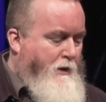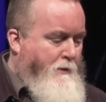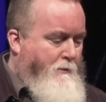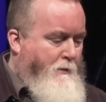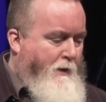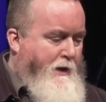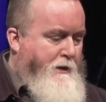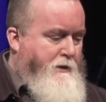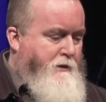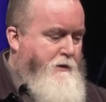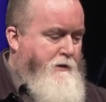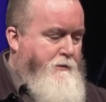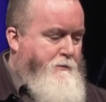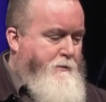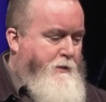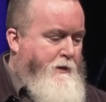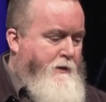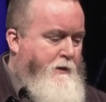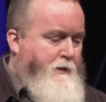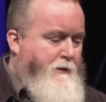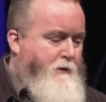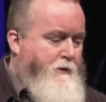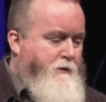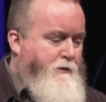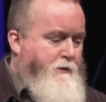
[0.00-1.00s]
It might just be
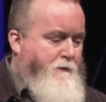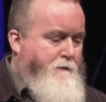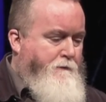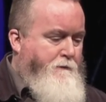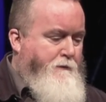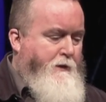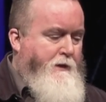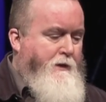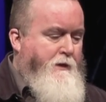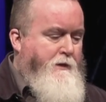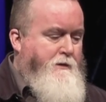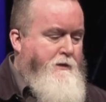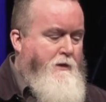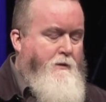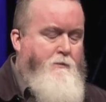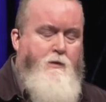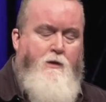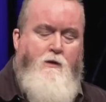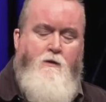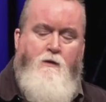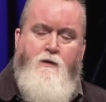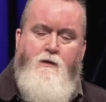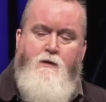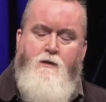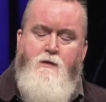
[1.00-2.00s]
that there's a
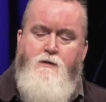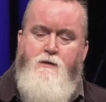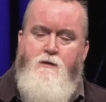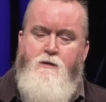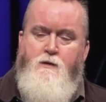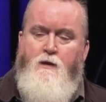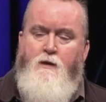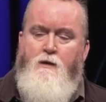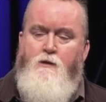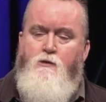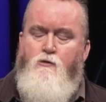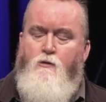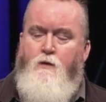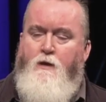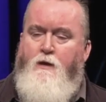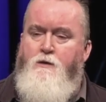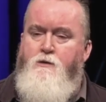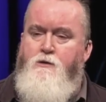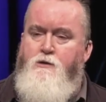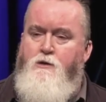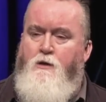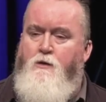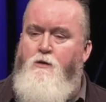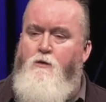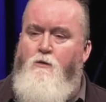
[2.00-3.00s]
phenotypically distinct
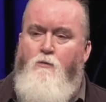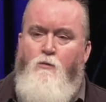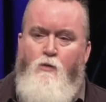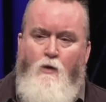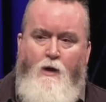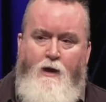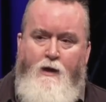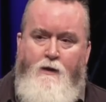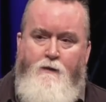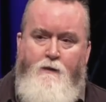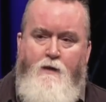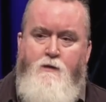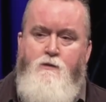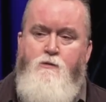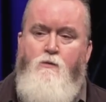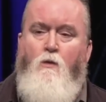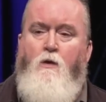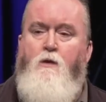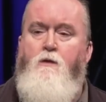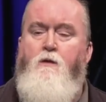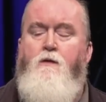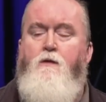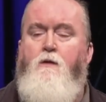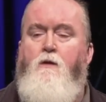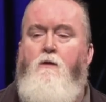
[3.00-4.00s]
transgender brain. That's
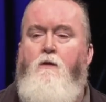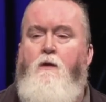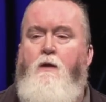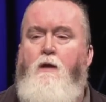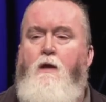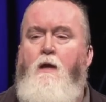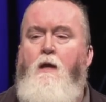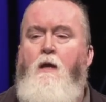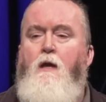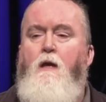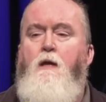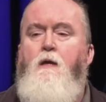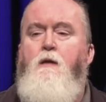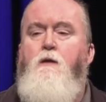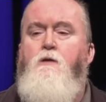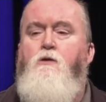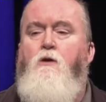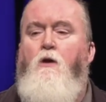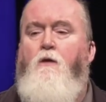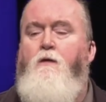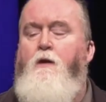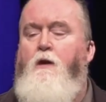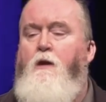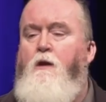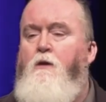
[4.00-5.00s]
one theory. It's
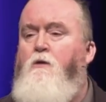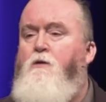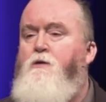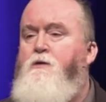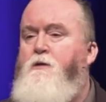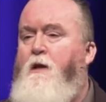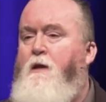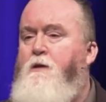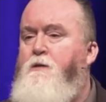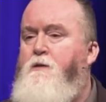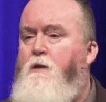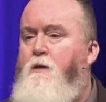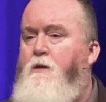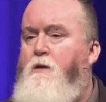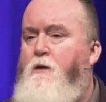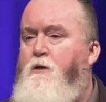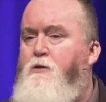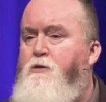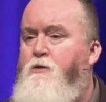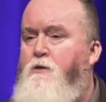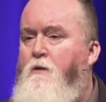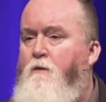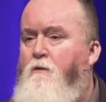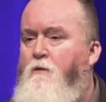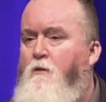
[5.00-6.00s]
called the intersex
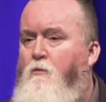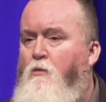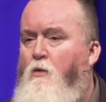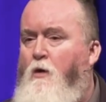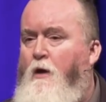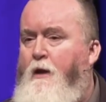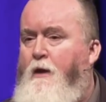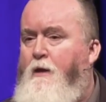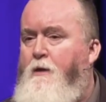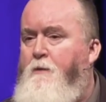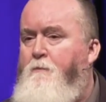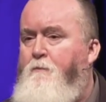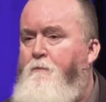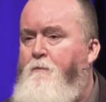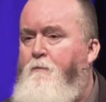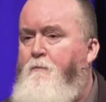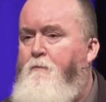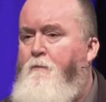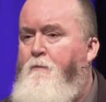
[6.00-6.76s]
condition of the brain.